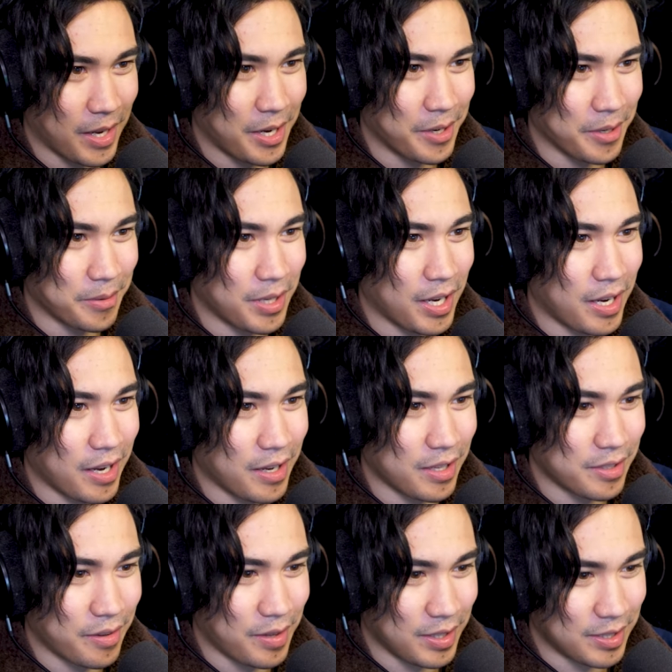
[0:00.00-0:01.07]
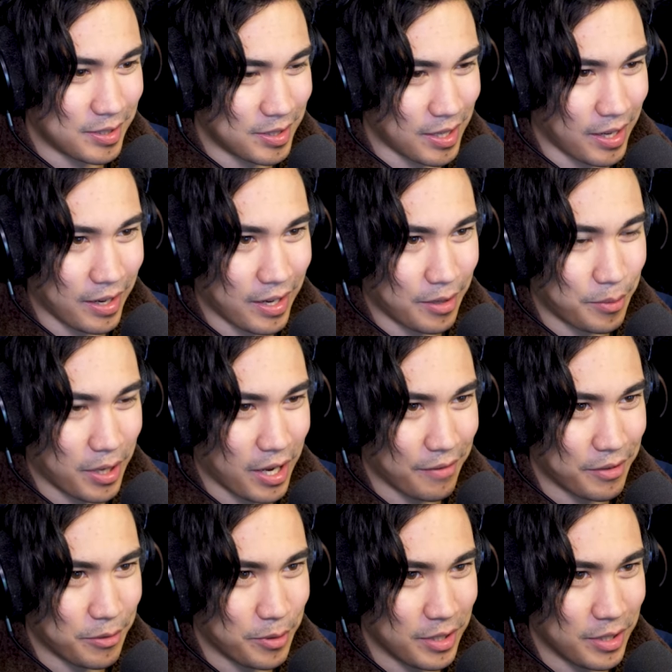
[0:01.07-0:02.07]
I don't know. I think it's sad that we haven't